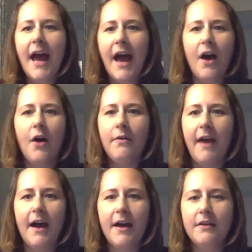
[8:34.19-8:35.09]
how
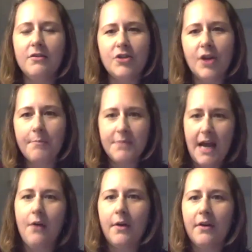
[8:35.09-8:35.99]
that jumped
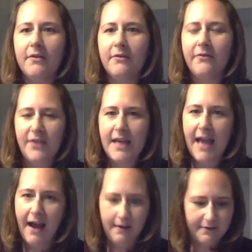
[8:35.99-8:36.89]
out of the
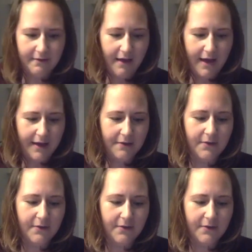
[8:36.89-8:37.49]
hacks line.